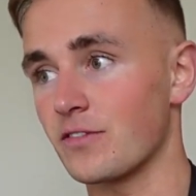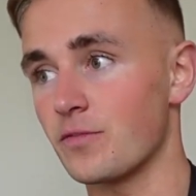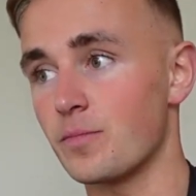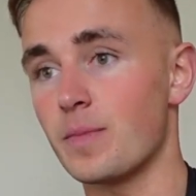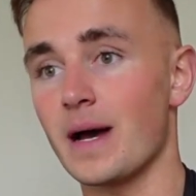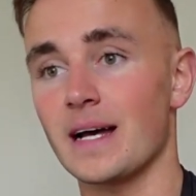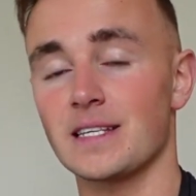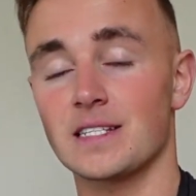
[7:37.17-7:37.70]
of
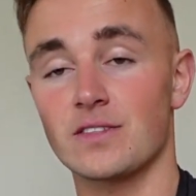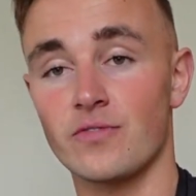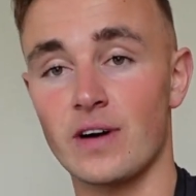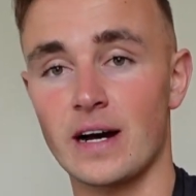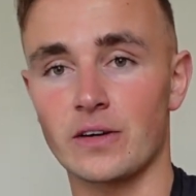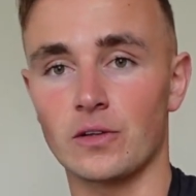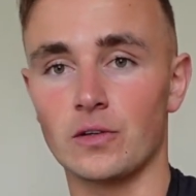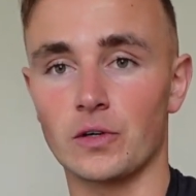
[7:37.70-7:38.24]
best
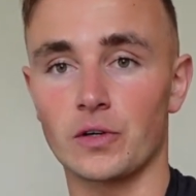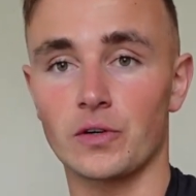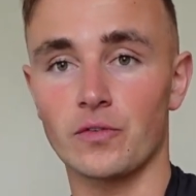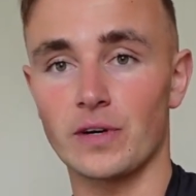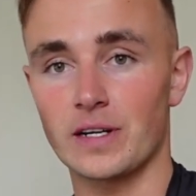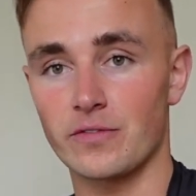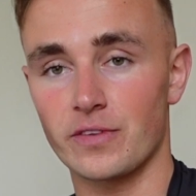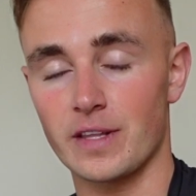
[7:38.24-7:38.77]
final look,
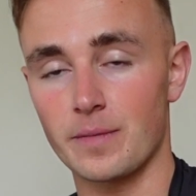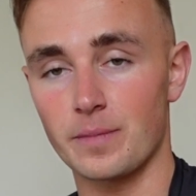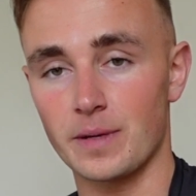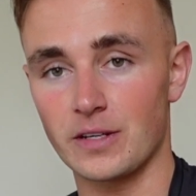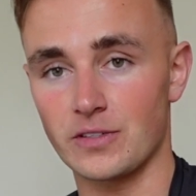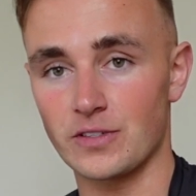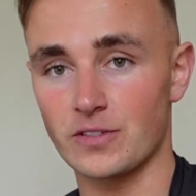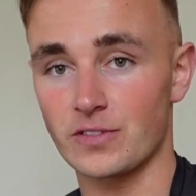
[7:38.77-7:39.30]
ready for them
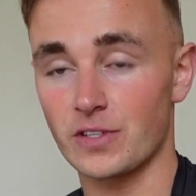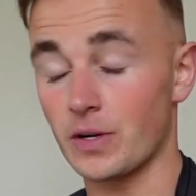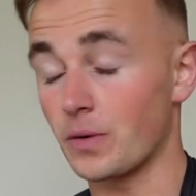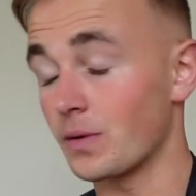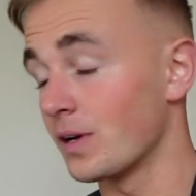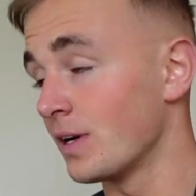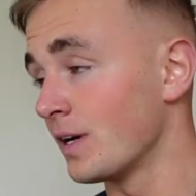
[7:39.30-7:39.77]
pictures. So